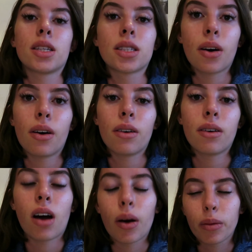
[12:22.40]
So
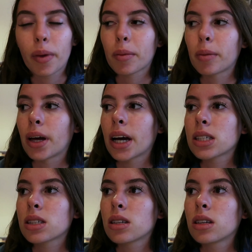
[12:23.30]
I will pack my
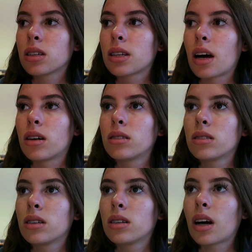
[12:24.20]
bags
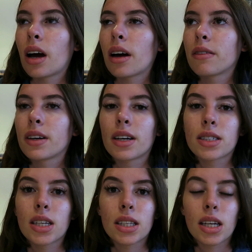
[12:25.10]
now. I think I
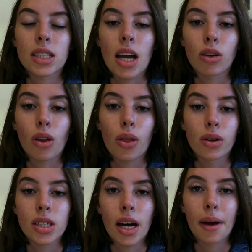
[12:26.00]
said that now the
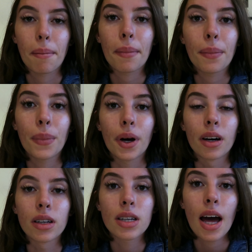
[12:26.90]
third time,
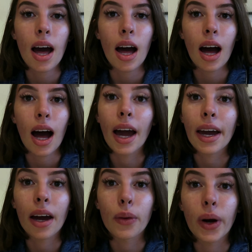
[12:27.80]
but I
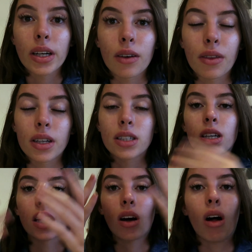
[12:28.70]
can't wait off this,
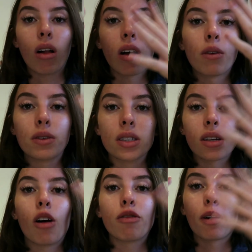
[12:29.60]
get all of this
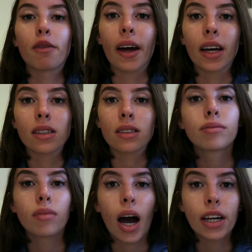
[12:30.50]
off my face.
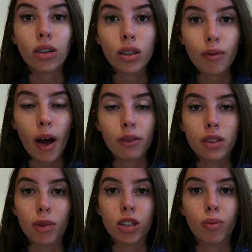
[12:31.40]
I don't even have
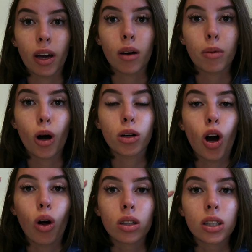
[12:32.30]
this much makeup on,
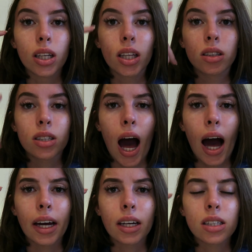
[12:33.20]
only the
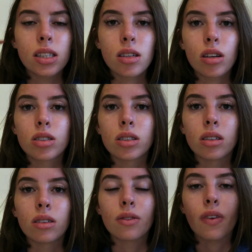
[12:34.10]
eyes,
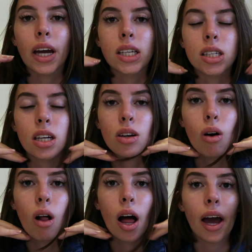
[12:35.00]
the face, not at
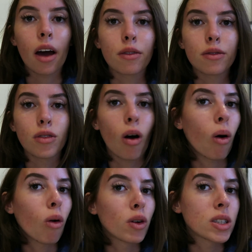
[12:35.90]
all. I have
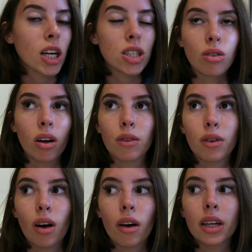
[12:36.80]
no foundation or
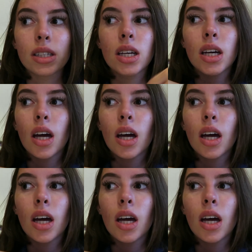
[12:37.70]
anything on it.